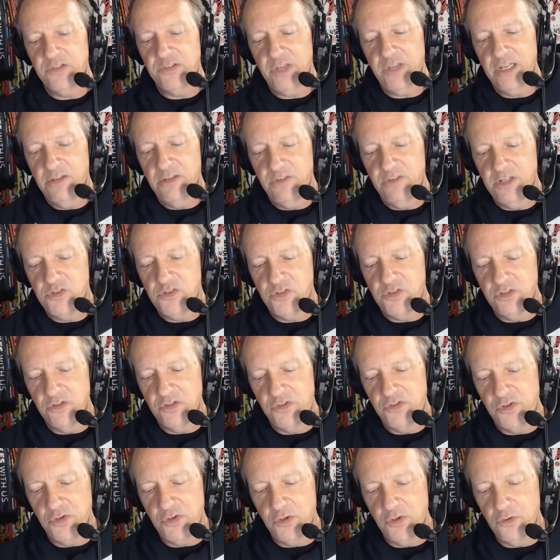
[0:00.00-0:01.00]
A Division
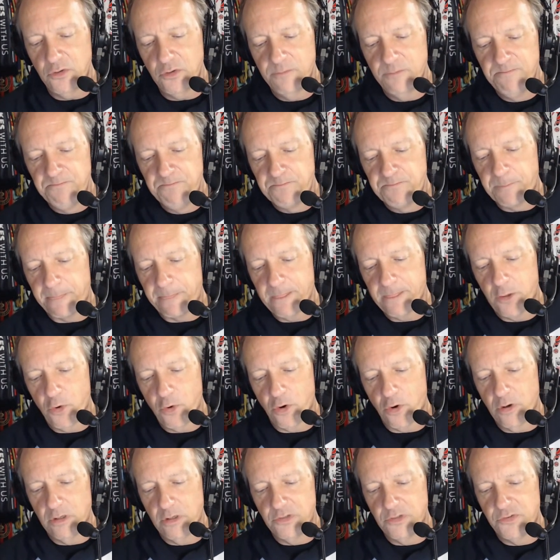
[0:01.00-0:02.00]
II
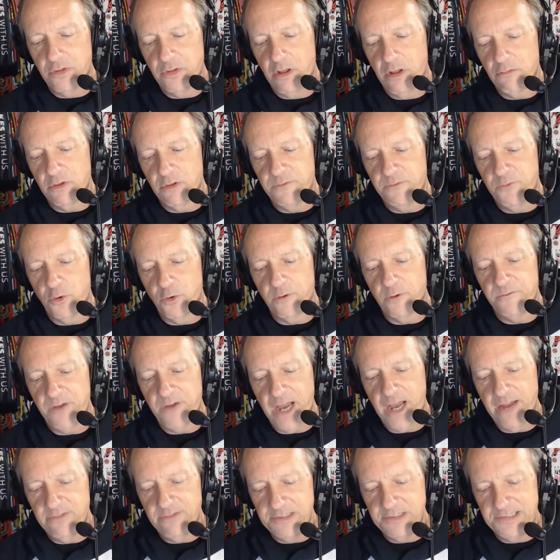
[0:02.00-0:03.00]
girls, along with 4,
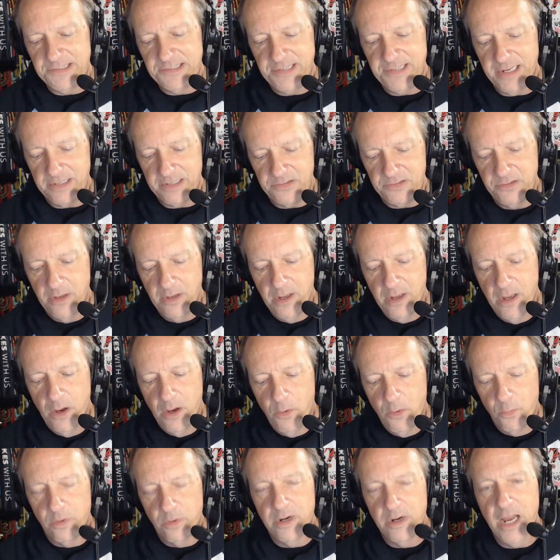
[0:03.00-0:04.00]
5, and 6,
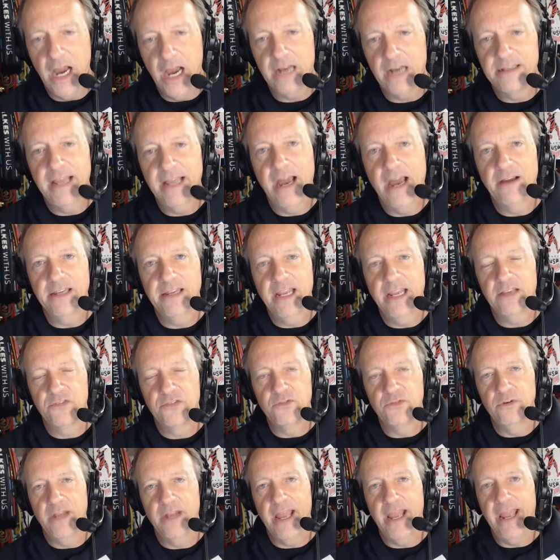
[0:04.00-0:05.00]
were knocked out
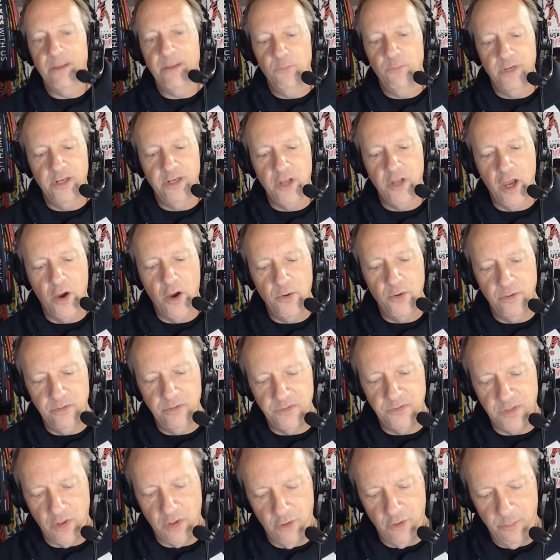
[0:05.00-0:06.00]
yesterday, and we know
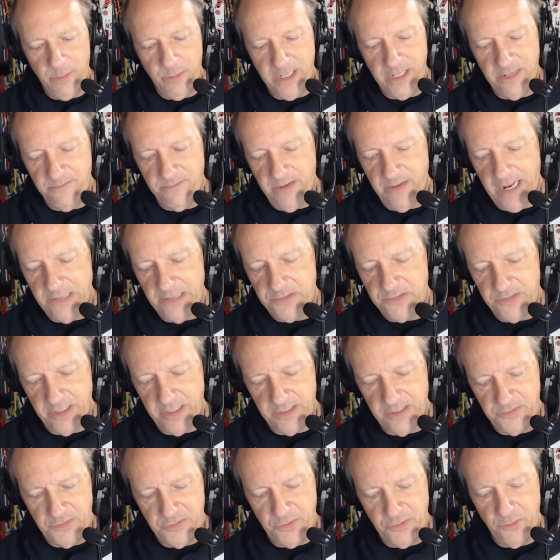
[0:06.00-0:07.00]
who's going to be
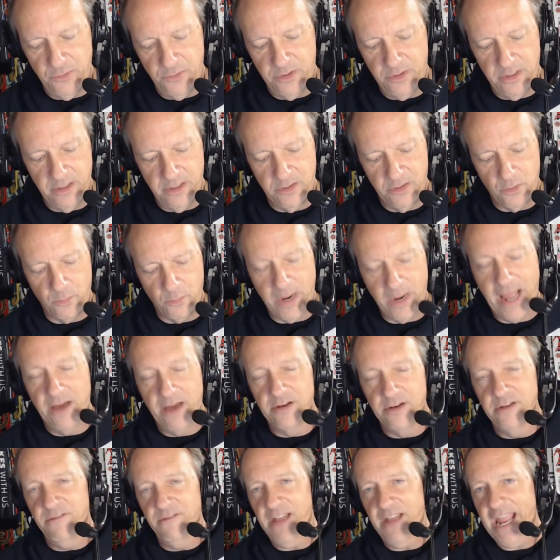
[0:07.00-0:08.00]
advancing to the
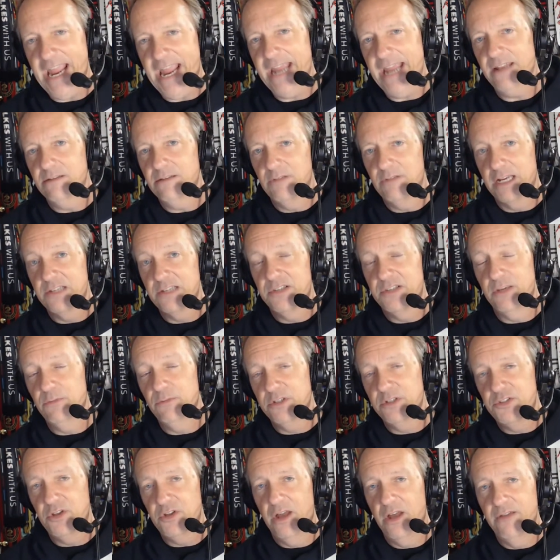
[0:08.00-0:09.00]
round of 8. Like I said, we
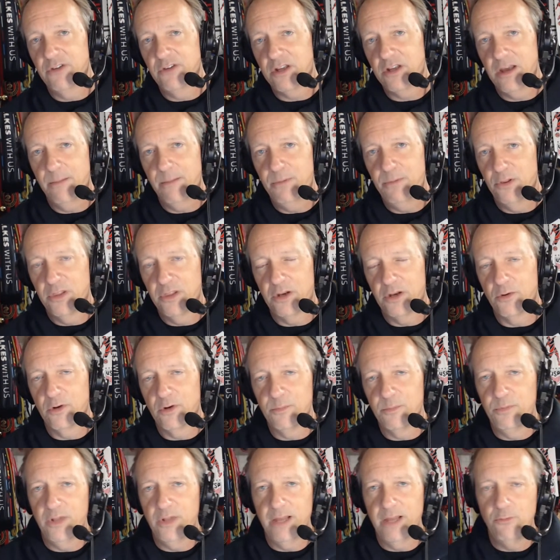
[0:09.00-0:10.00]
still have a couple that are
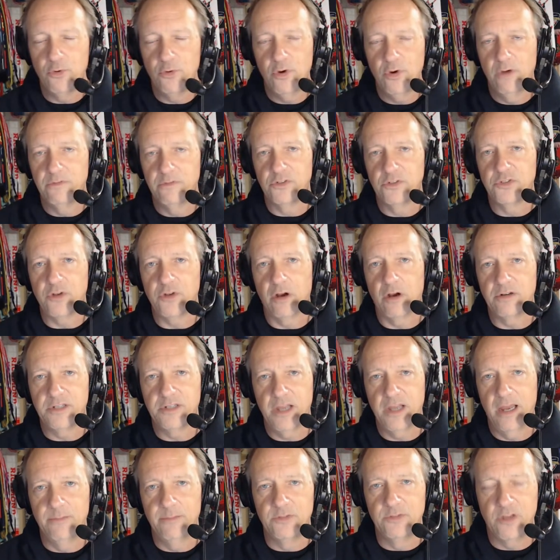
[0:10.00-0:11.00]
in play. We'll go over start
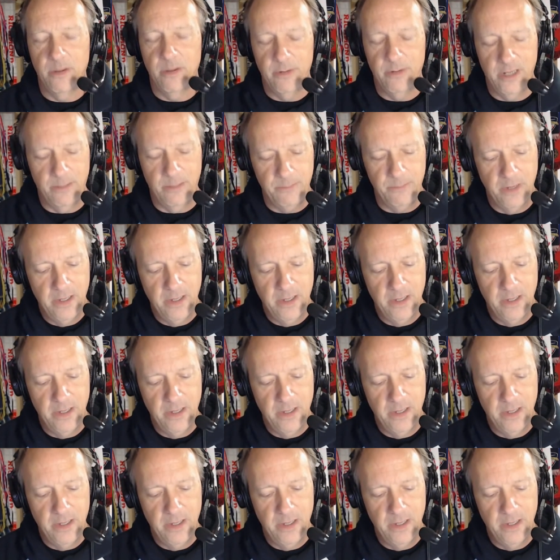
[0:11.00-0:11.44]
times coming up